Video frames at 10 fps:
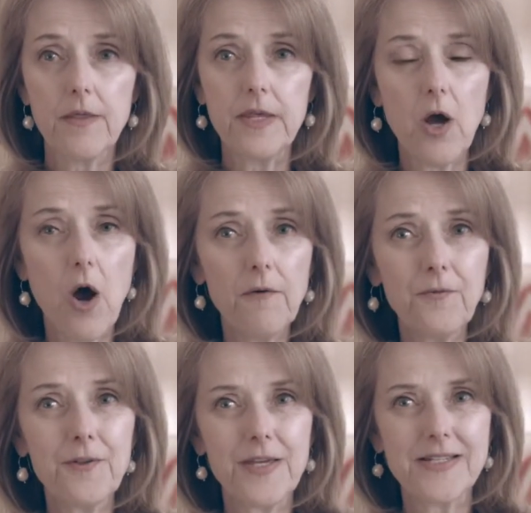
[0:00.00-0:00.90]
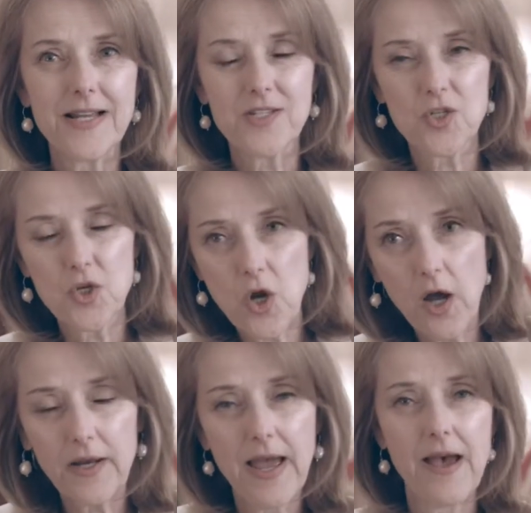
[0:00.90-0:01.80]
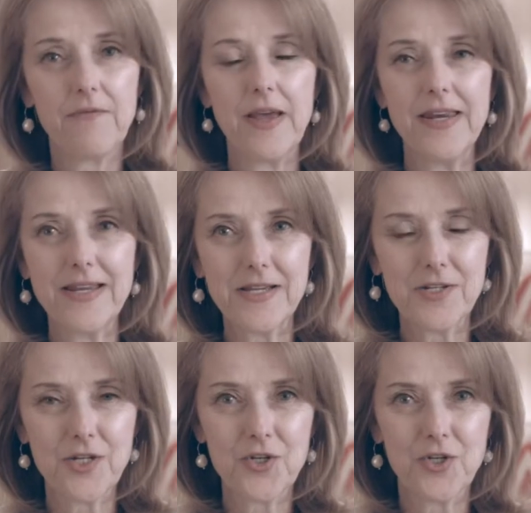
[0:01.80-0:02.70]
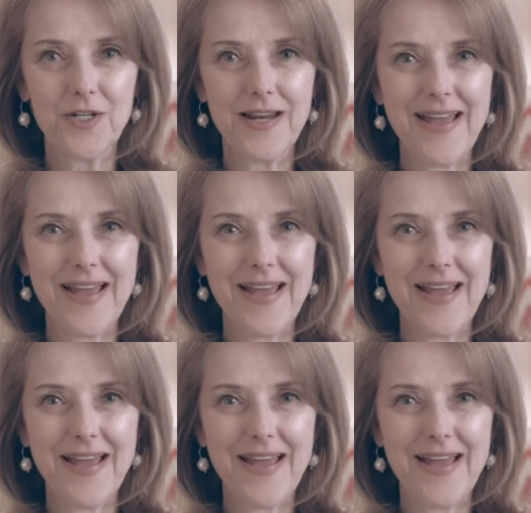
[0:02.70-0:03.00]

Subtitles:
The offer that does not have any condition